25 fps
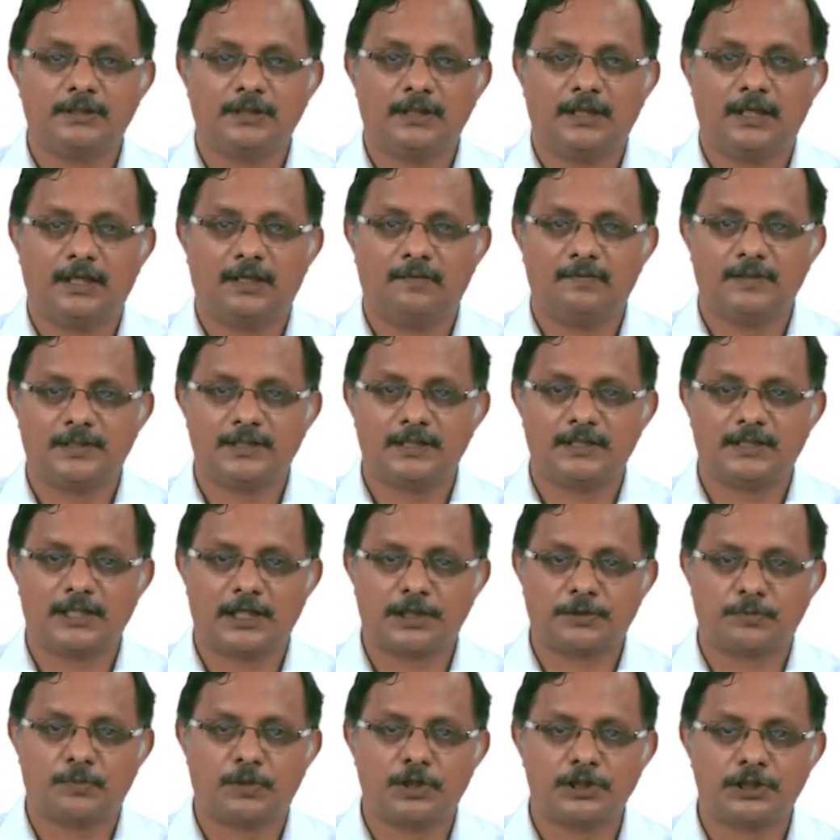which is
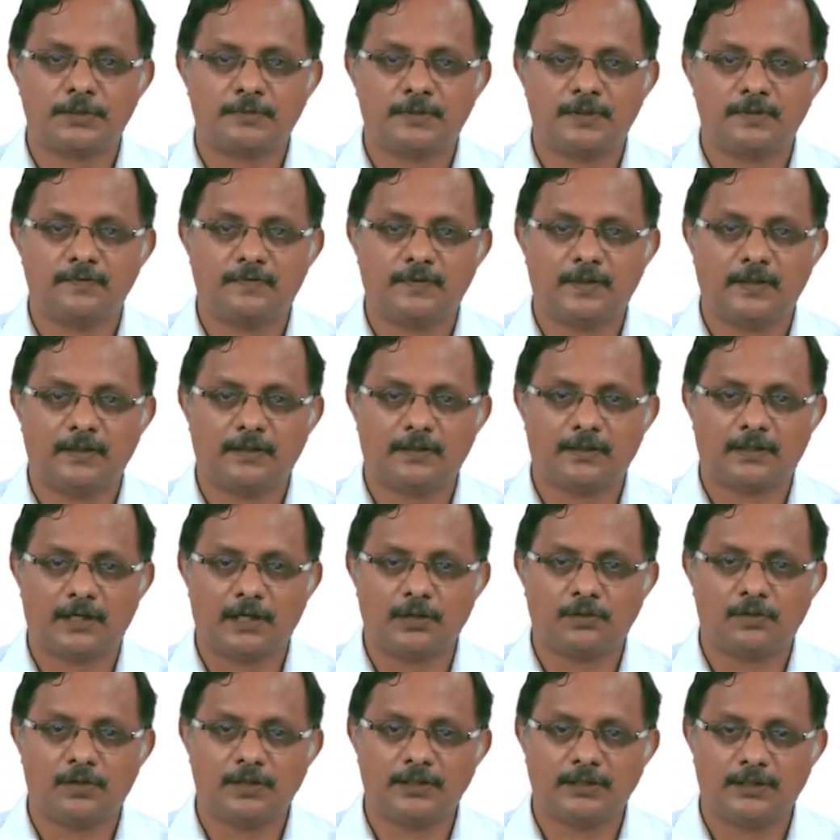responsible for
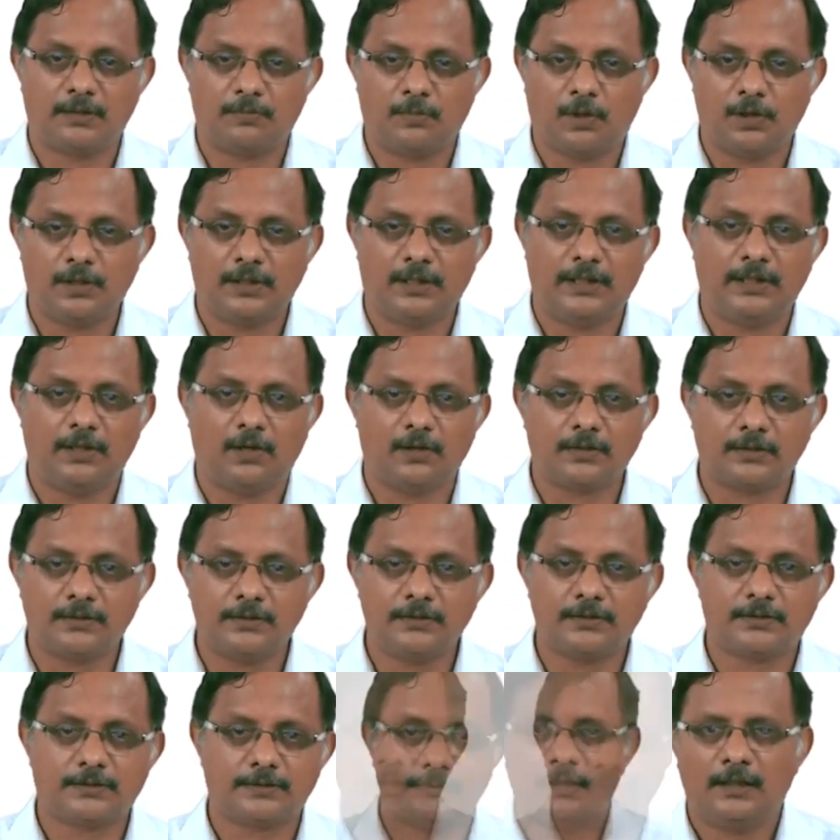controlling the bodily
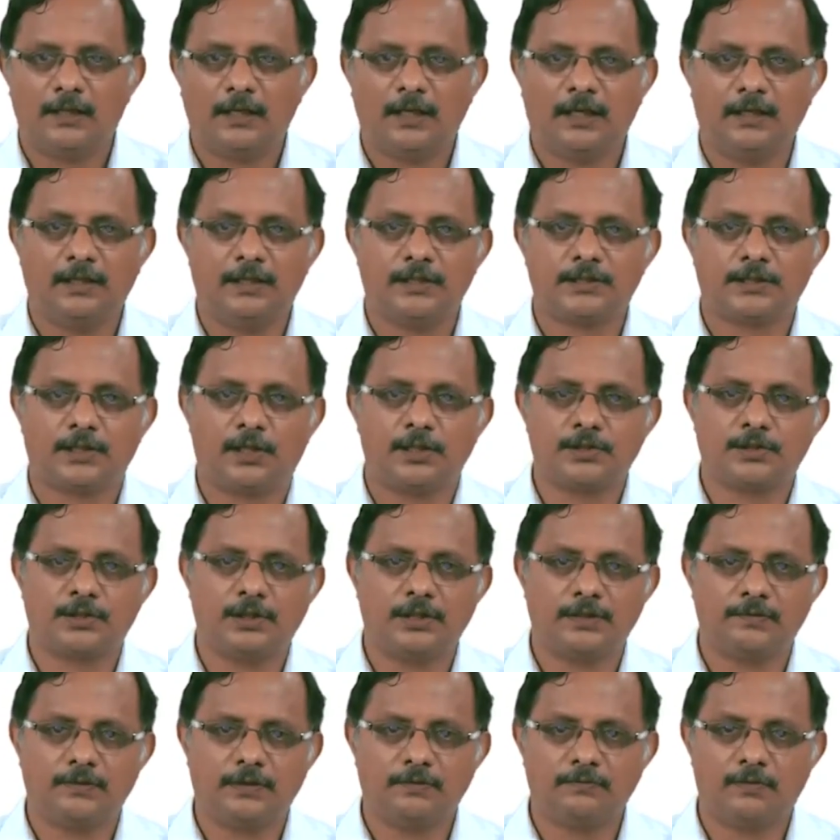organs, and it is also
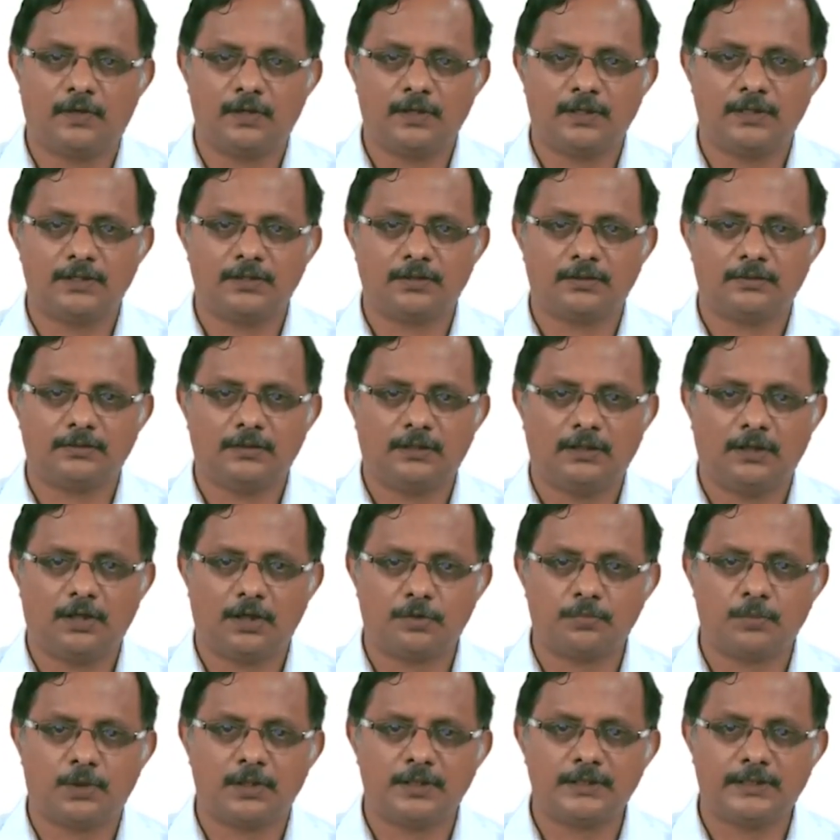involved in
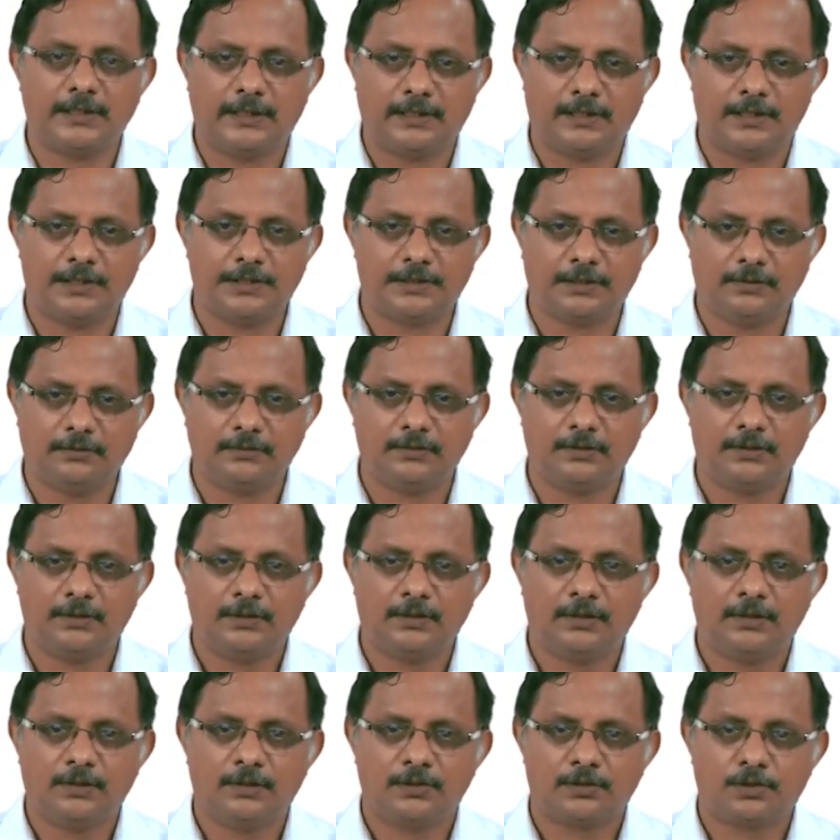hormonal secretion
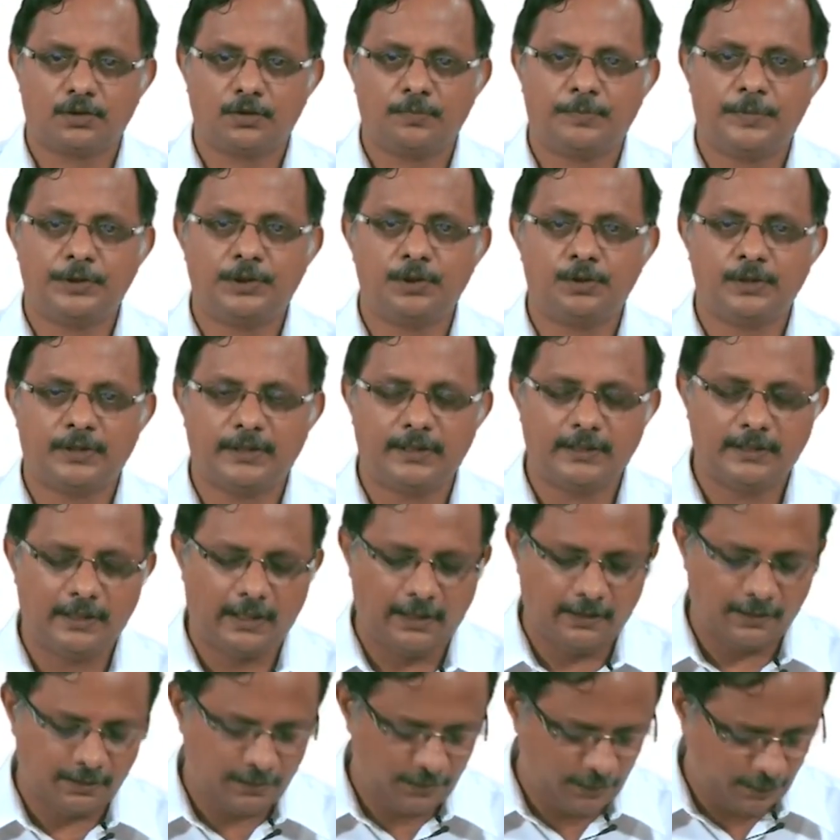through pituitary
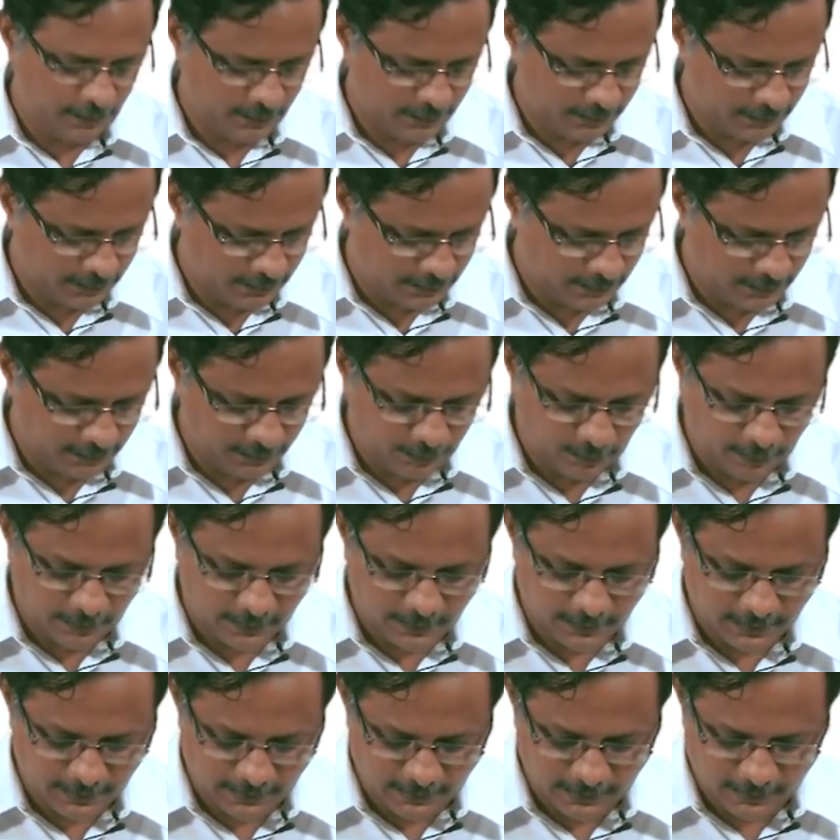gland. And I think you
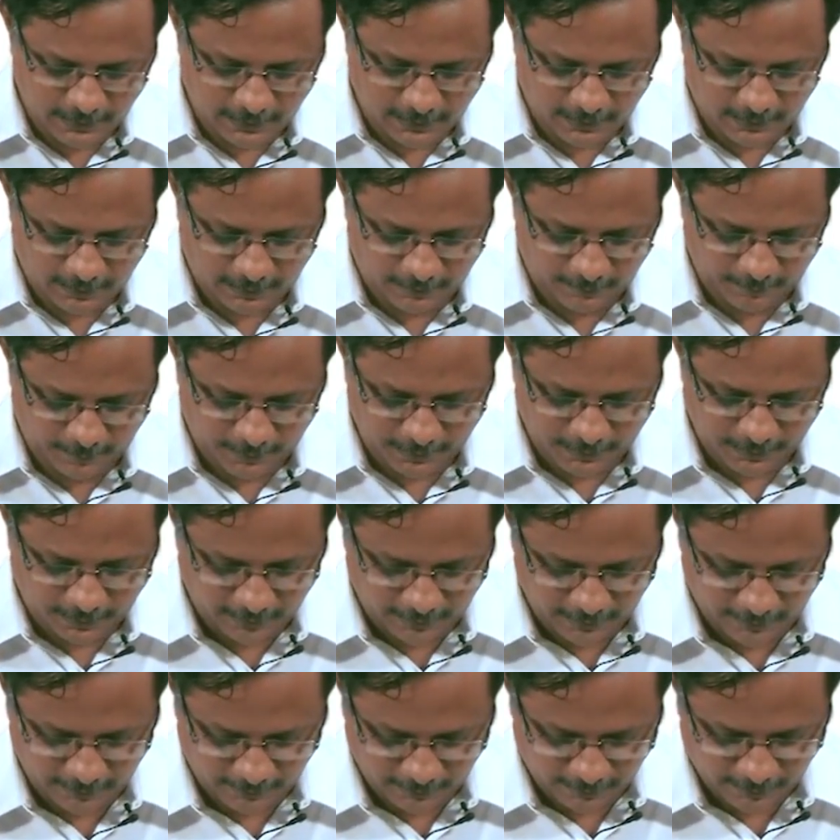can see this picture
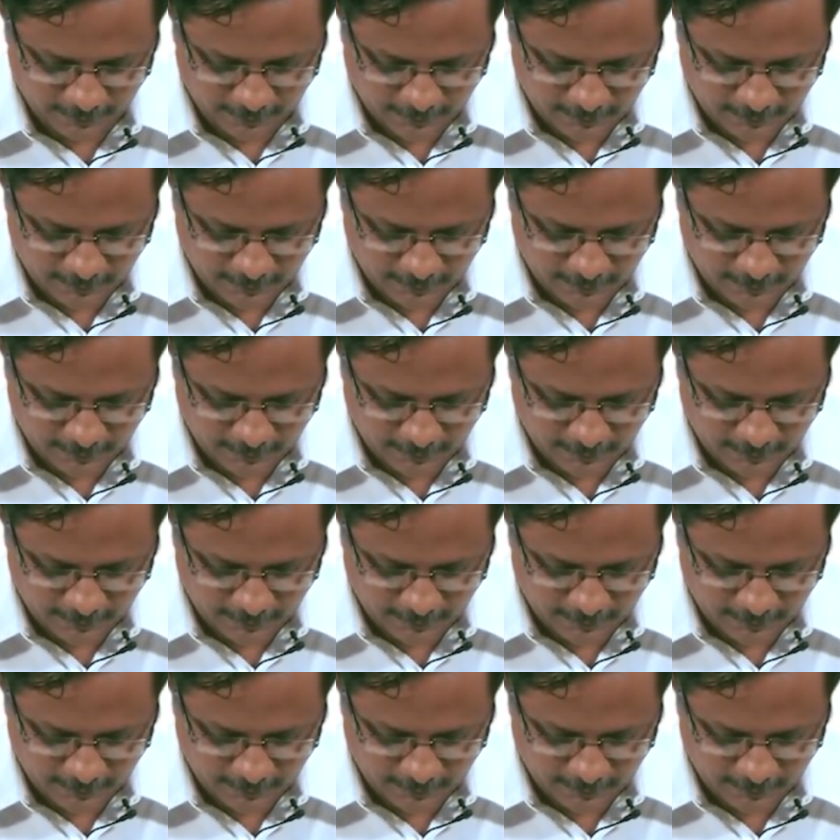here.